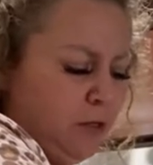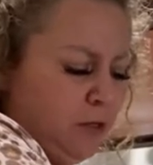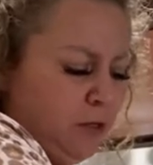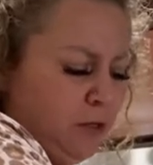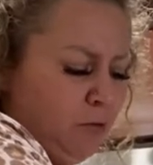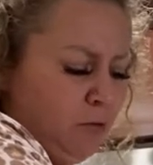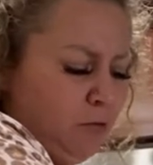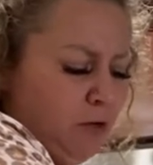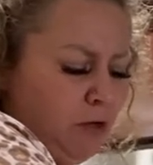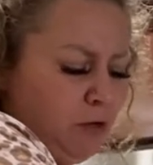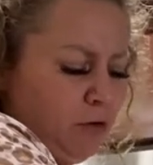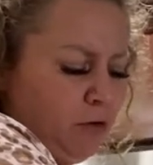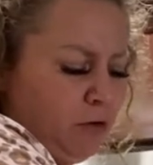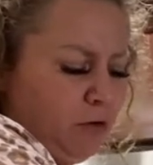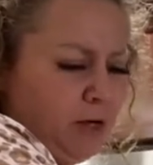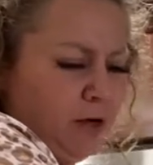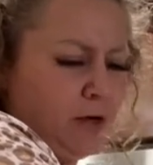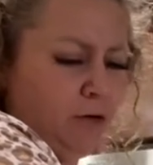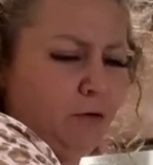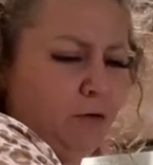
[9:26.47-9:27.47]
and mellow
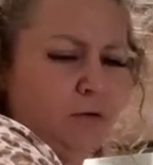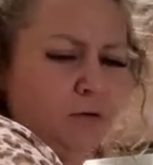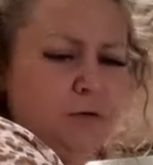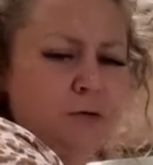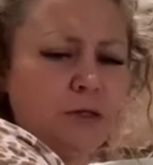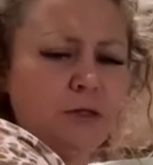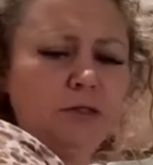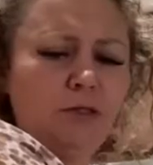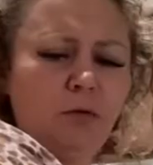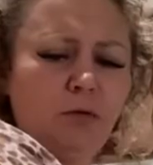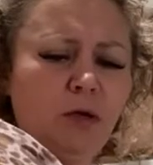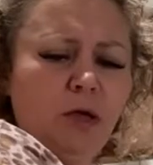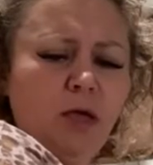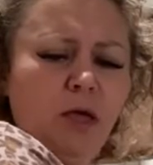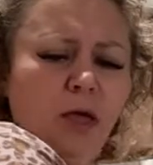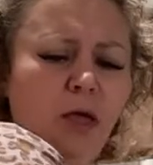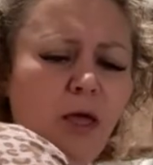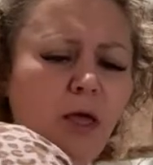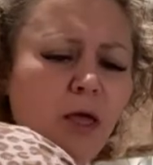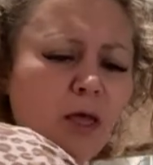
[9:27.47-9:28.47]
out. It's
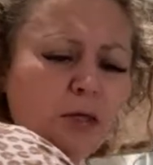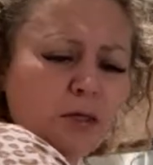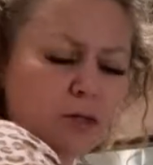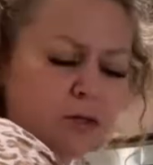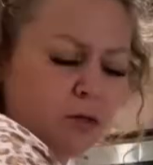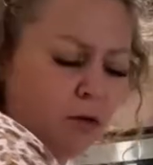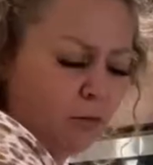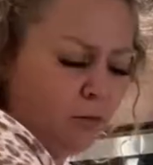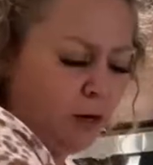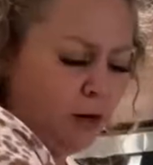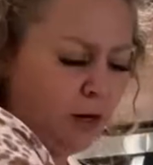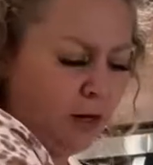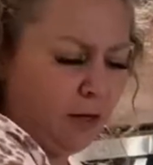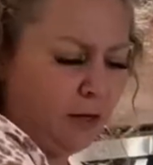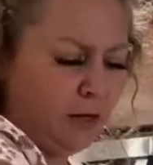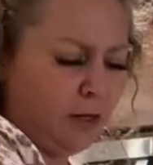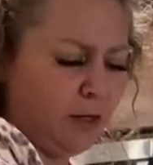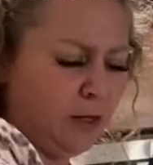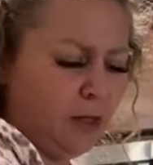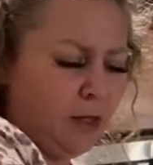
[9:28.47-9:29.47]
okay. It's all
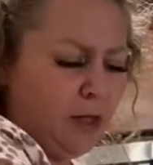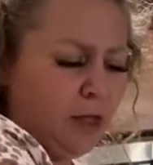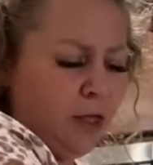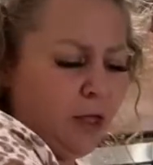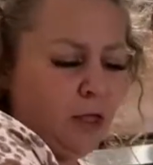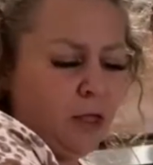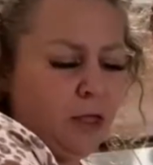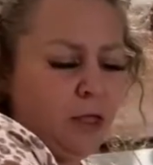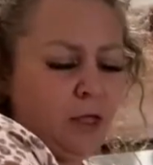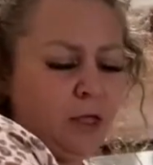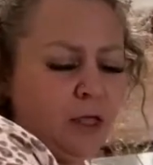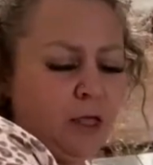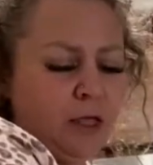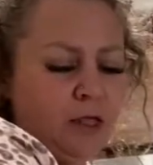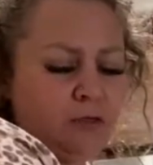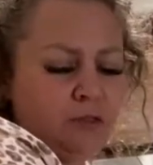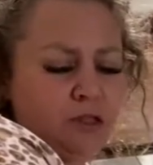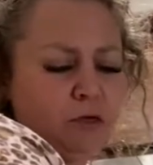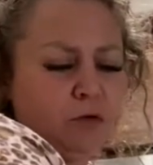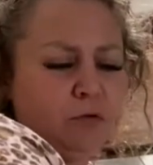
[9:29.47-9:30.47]
right.
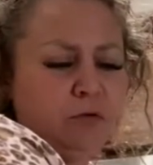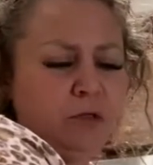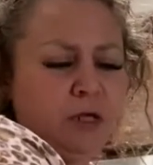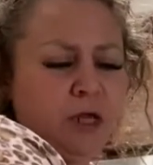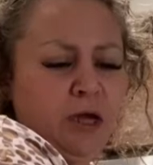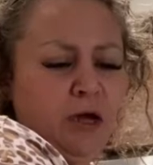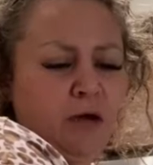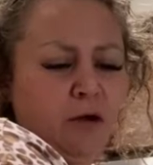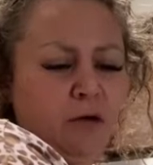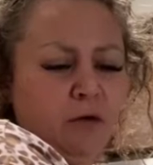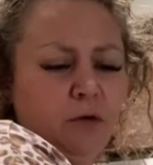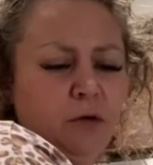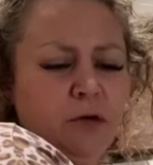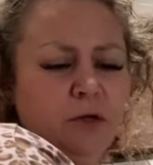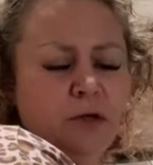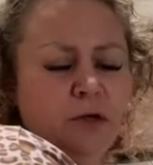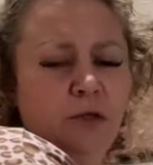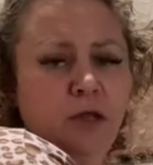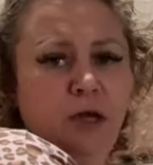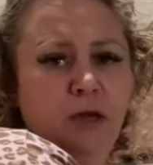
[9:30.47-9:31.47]
And so now
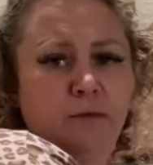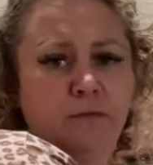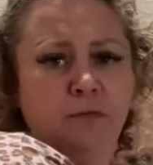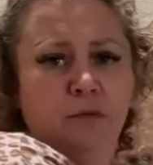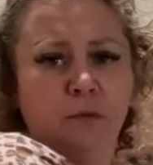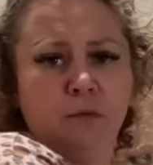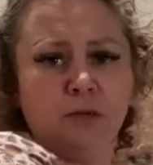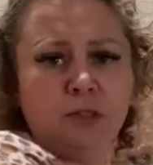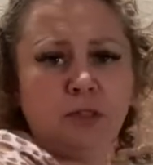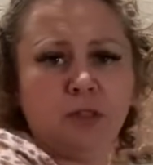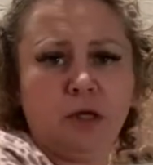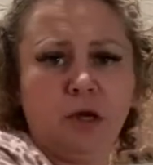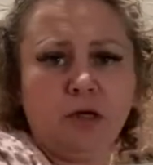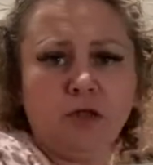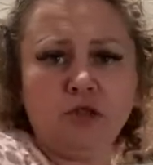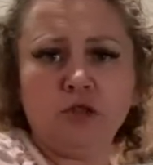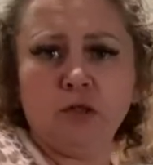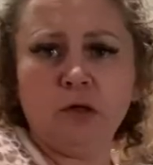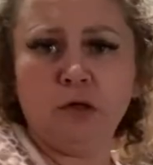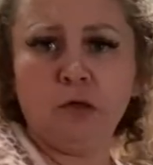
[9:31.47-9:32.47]
that I've
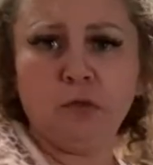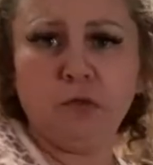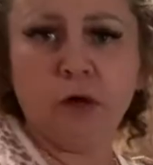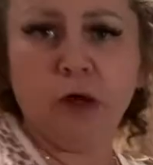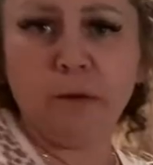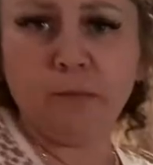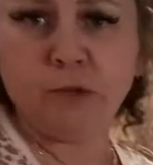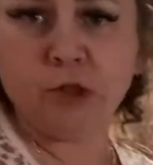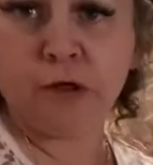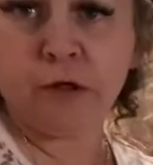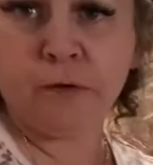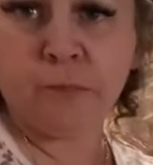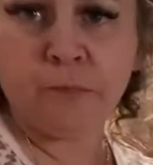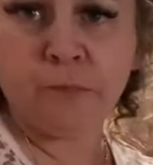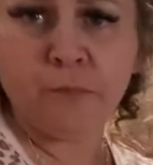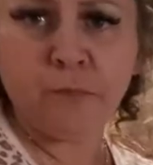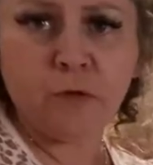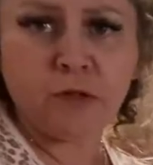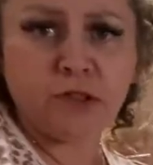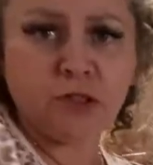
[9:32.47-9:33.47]
massaged her and rubbed her,
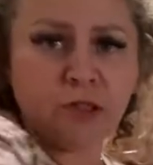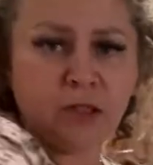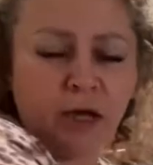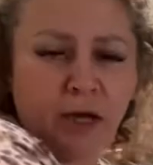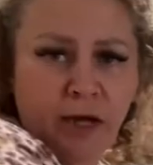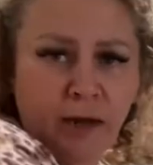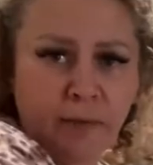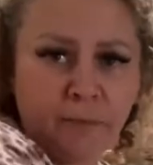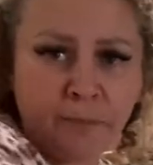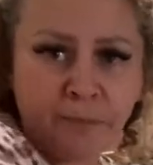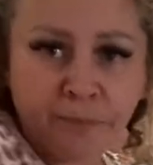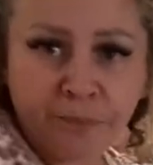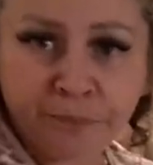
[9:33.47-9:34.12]
what's the time?